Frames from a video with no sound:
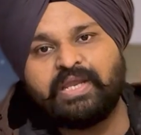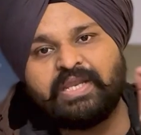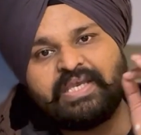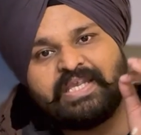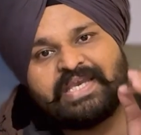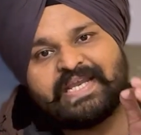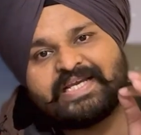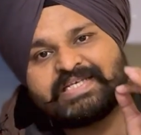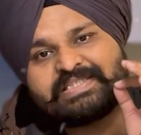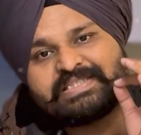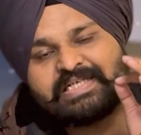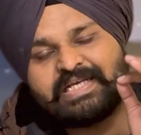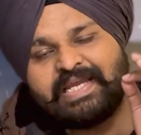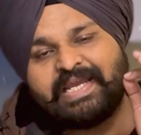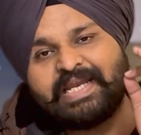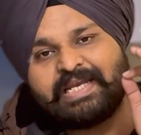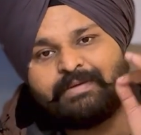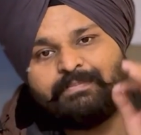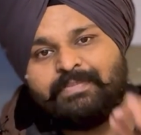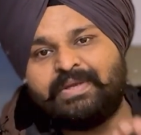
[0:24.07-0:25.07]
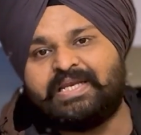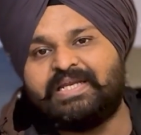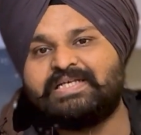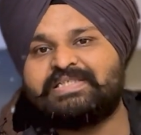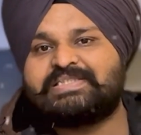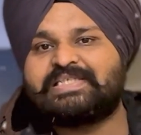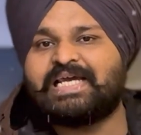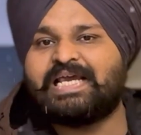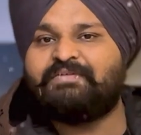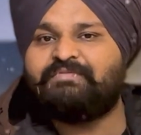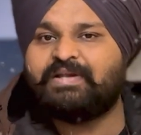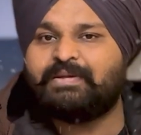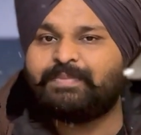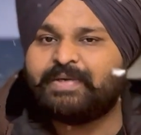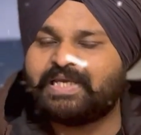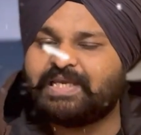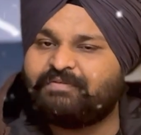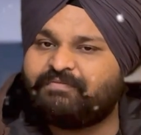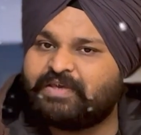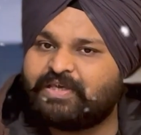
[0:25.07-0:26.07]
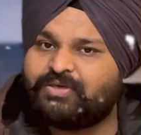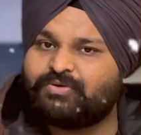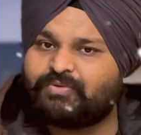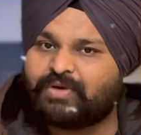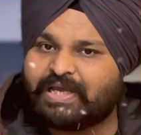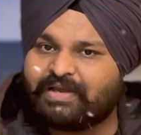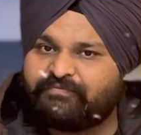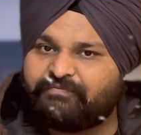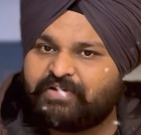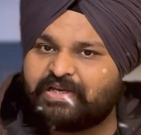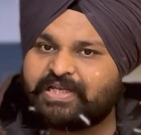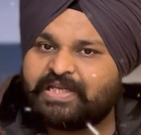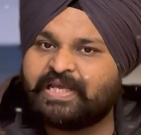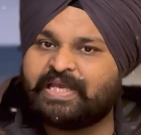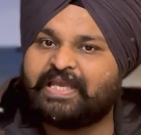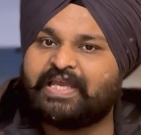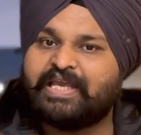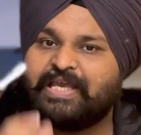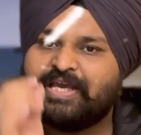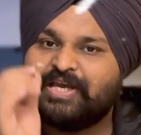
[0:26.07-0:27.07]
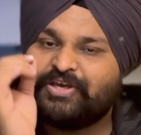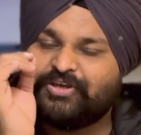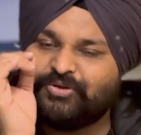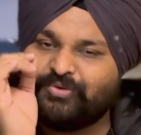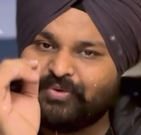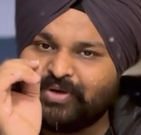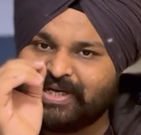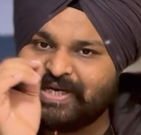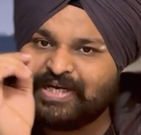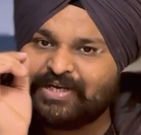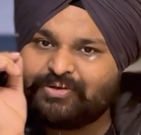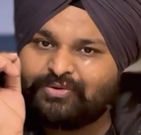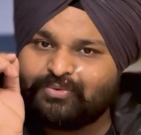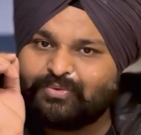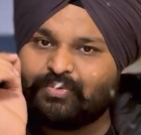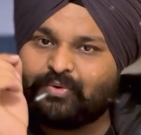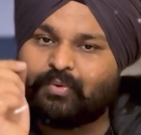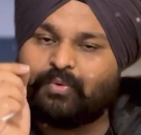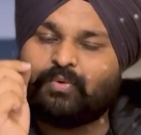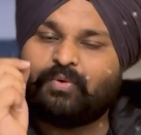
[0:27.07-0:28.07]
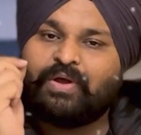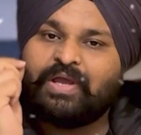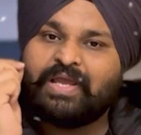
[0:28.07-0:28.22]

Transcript: in next 8 minutes, I will be giving you everything you need to know